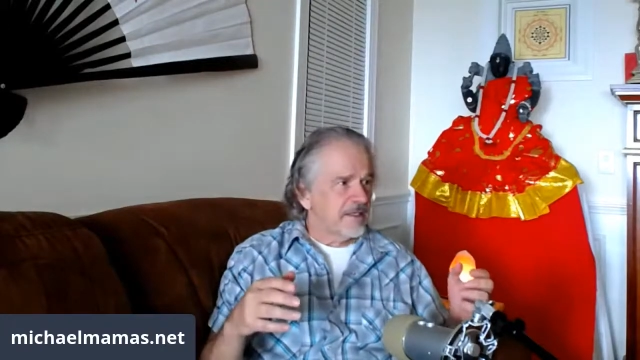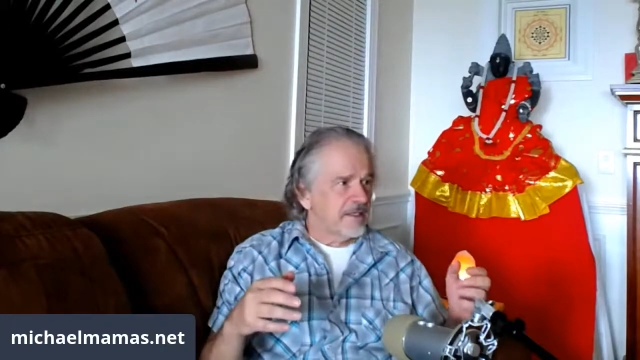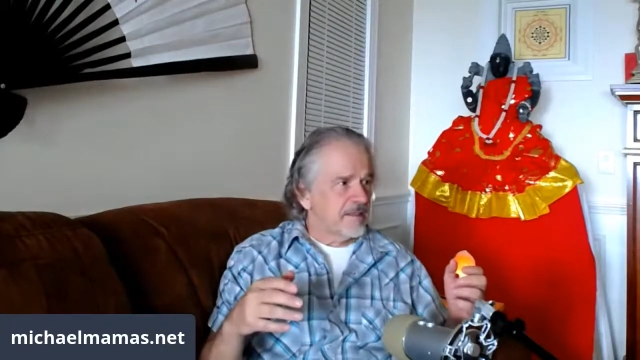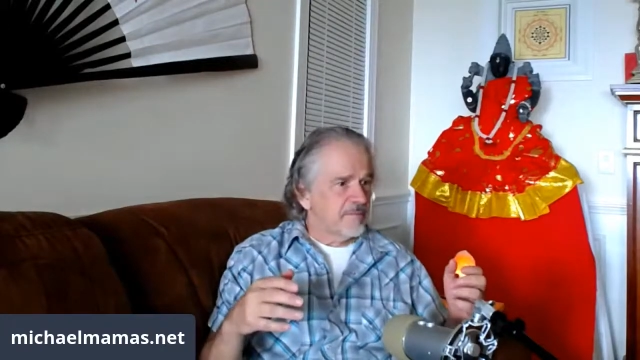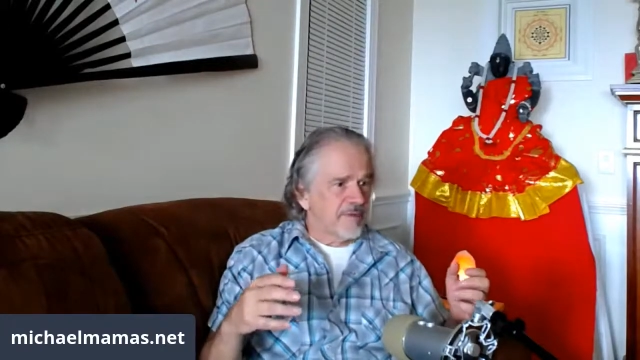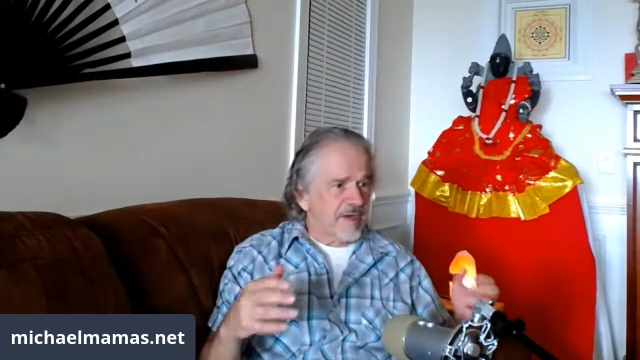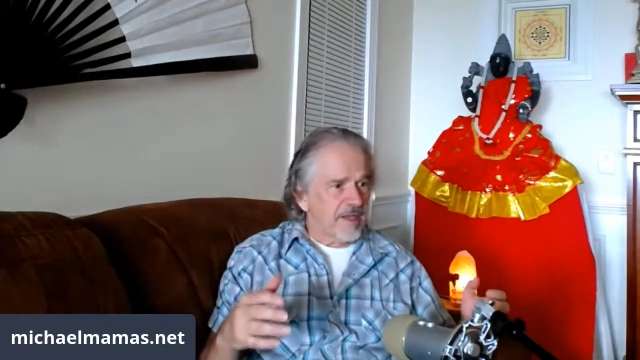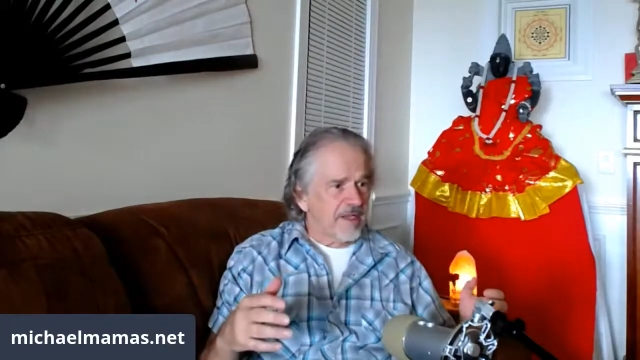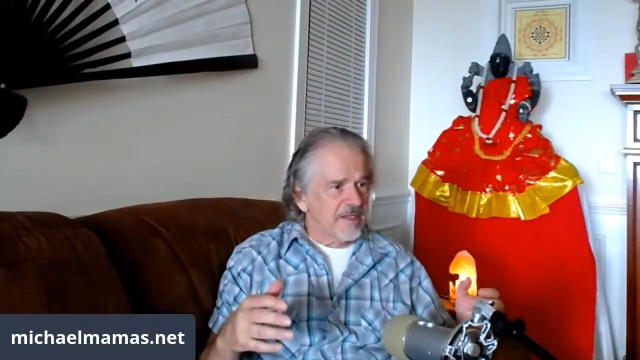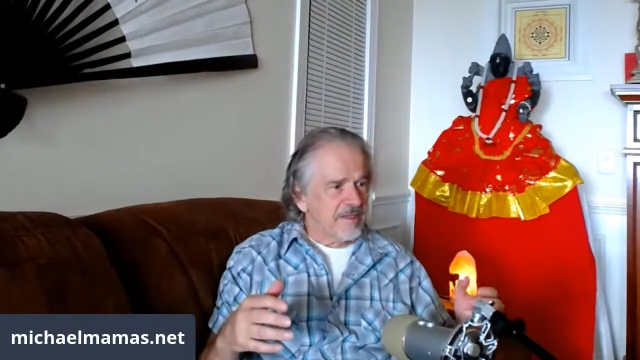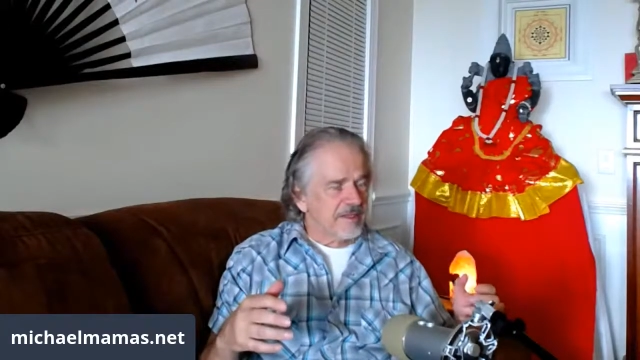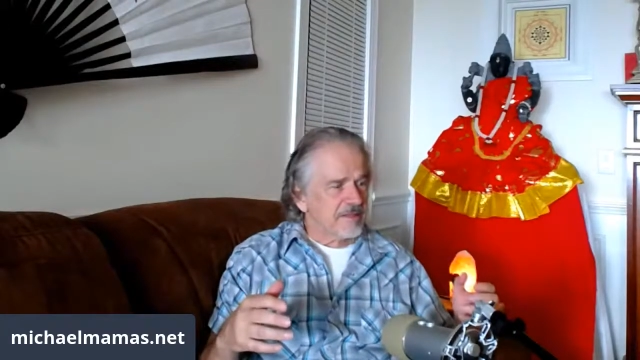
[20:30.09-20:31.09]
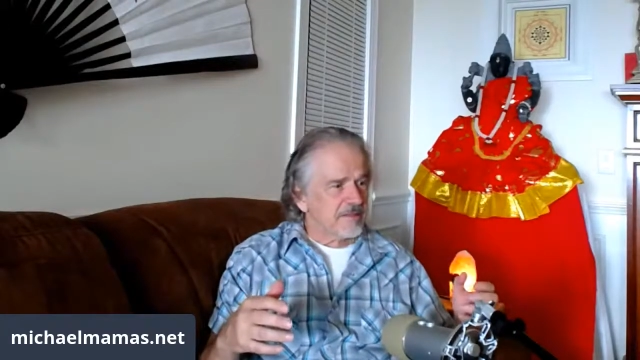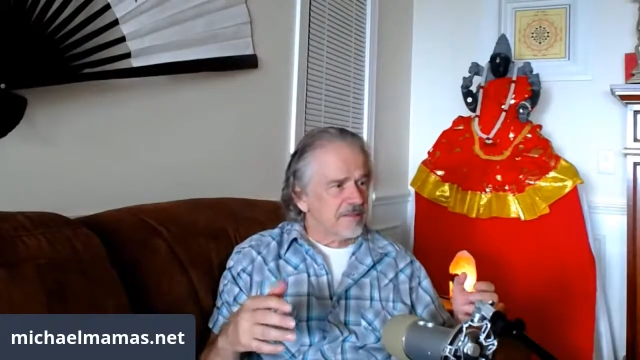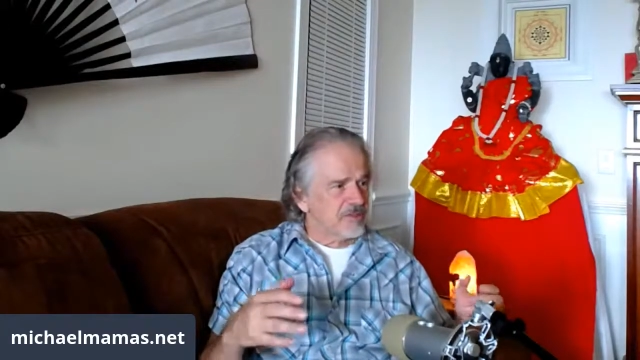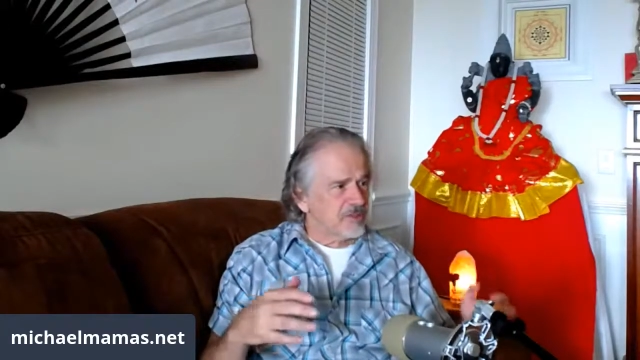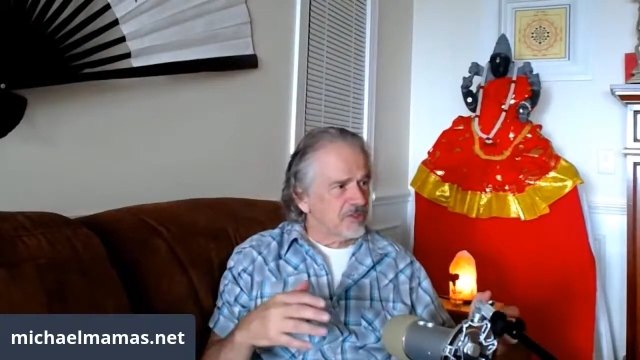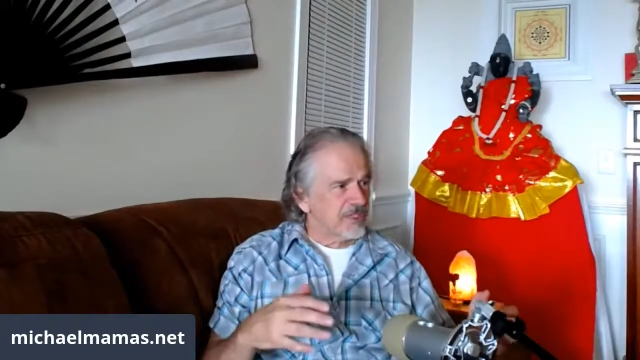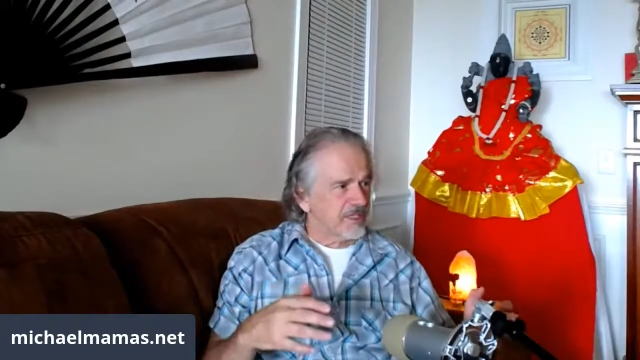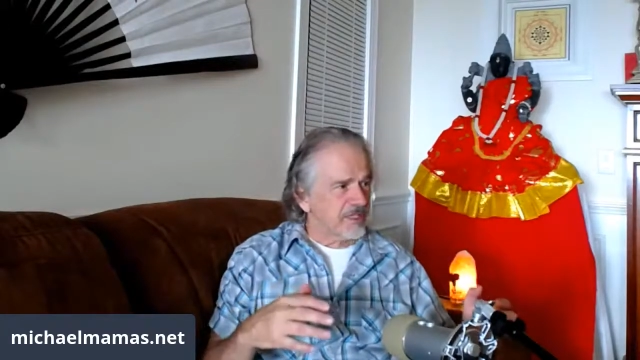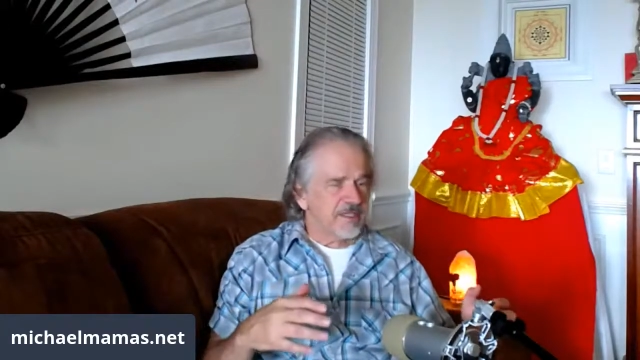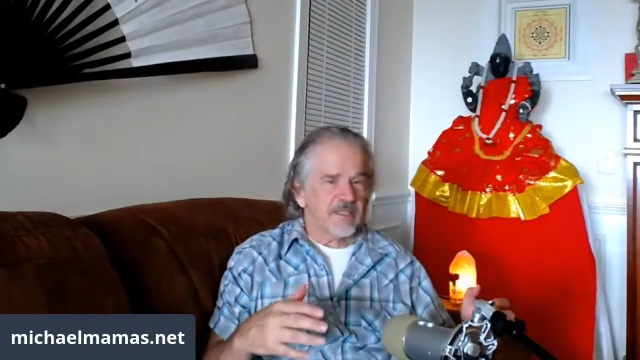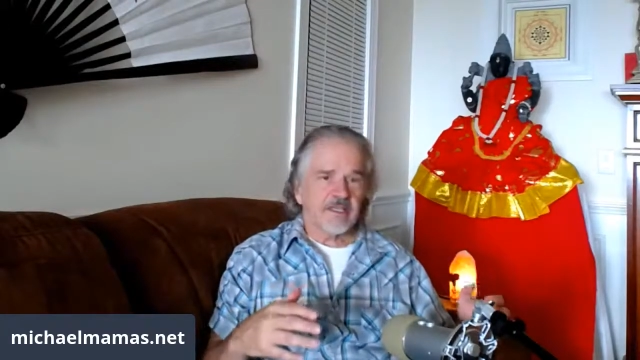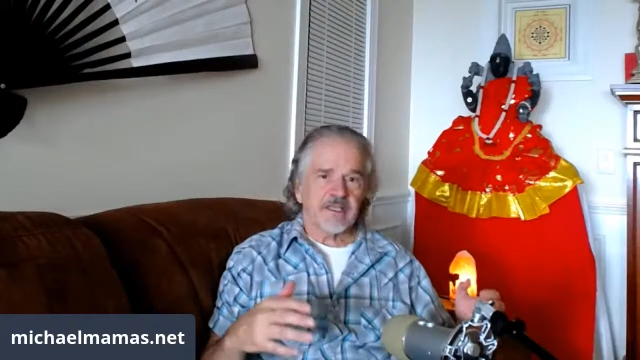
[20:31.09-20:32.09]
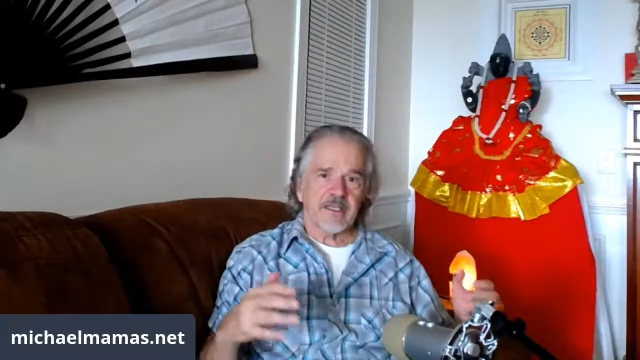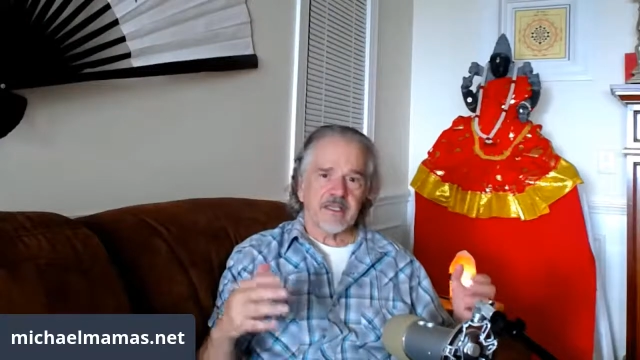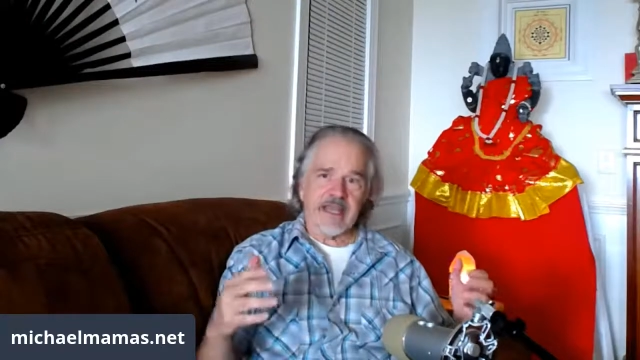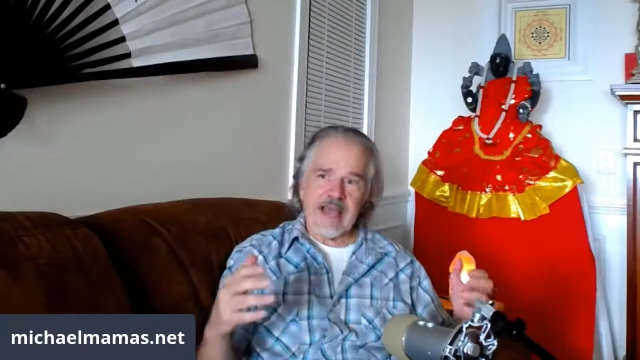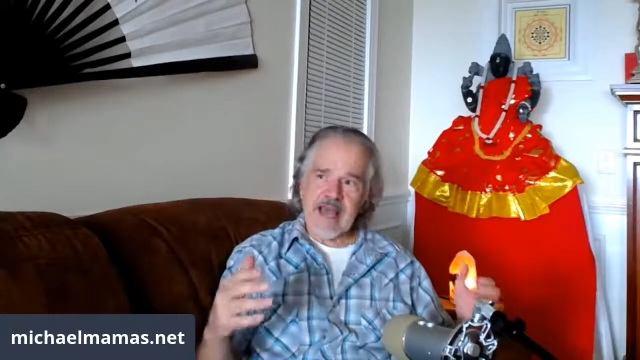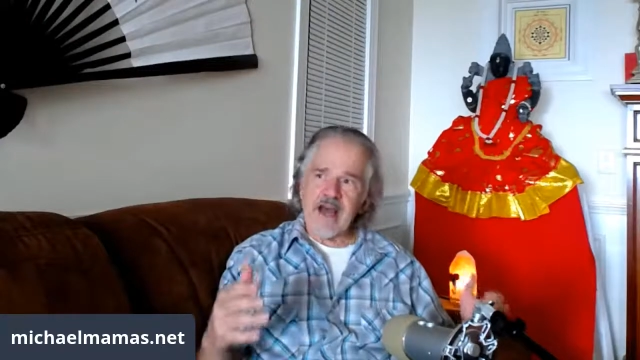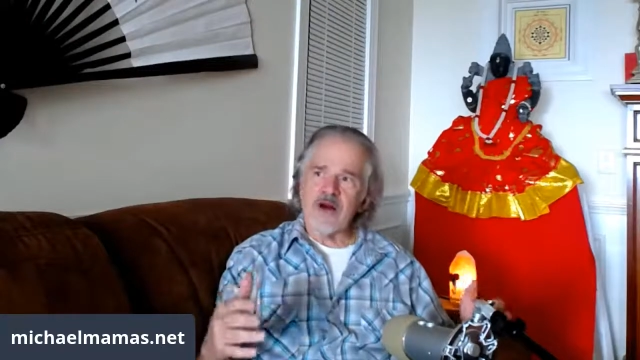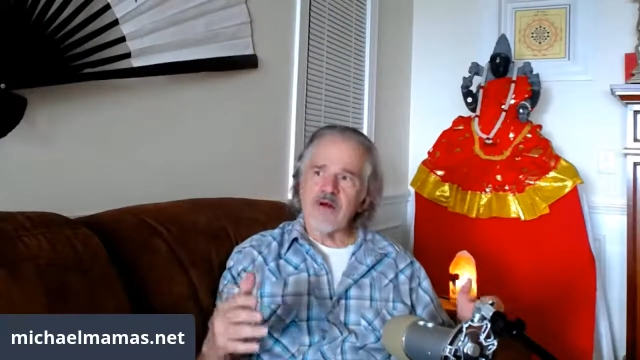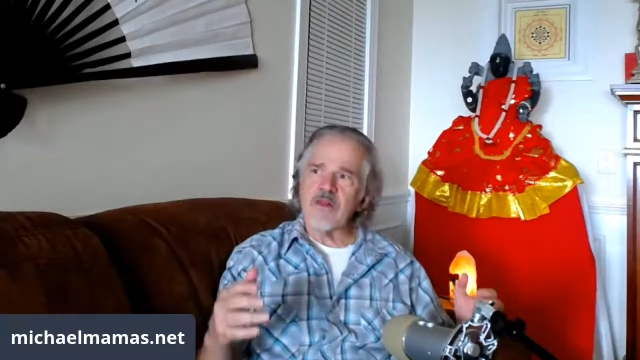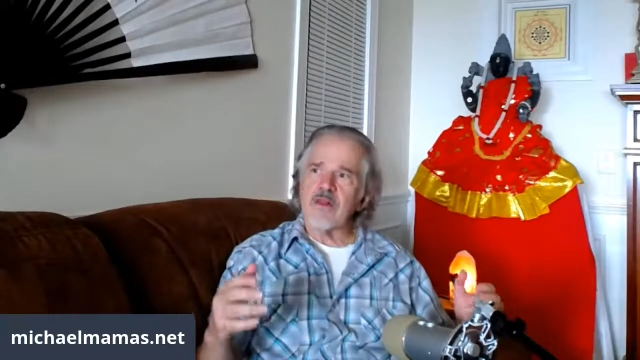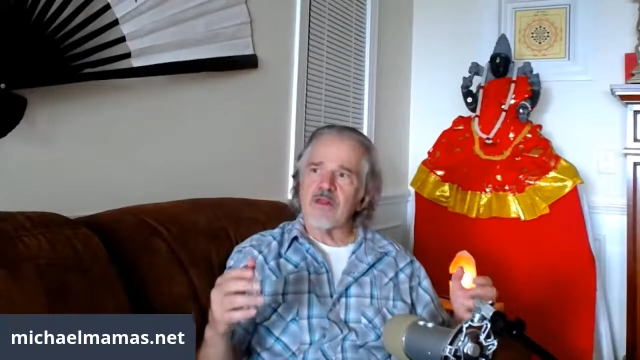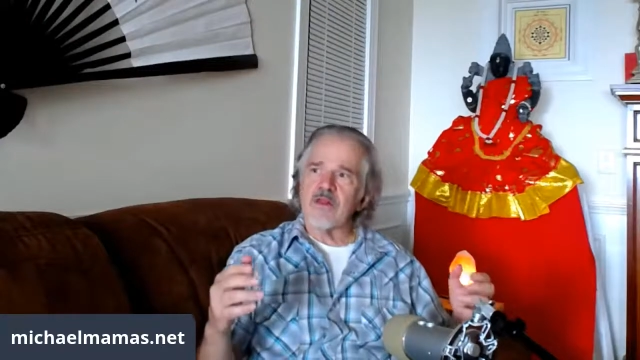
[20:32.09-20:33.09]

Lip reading: in politics, the trick in how